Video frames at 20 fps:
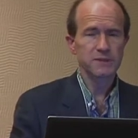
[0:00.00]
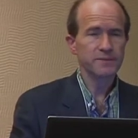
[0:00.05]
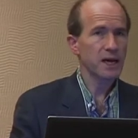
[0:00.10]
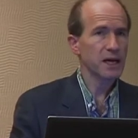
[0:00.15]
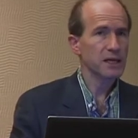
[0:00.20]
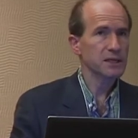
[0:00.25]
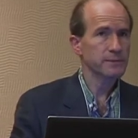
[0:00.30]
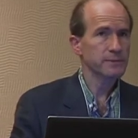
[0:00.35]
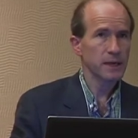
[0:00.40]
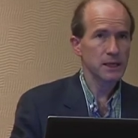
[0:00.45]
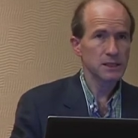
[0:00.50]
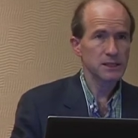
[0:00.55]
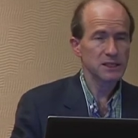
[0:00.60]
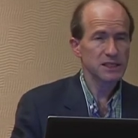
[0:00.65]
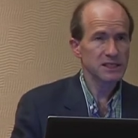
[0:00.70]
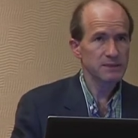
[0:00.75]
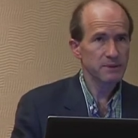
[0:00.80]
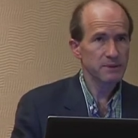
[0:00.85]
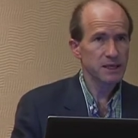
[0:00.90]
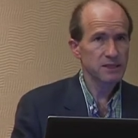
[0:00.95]
maximize
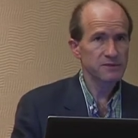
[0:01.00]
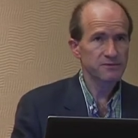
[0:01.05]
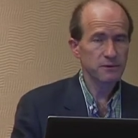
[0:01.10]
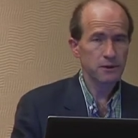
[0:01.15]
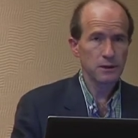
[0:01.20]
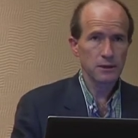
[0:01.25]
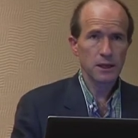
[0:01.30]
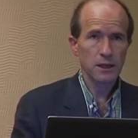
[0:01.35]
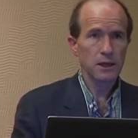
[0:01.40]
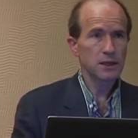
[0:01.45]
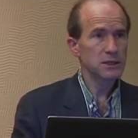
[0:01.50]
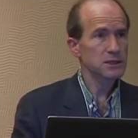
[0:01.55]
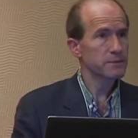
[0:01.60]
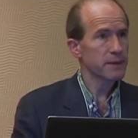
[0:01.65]
the space for the lungs,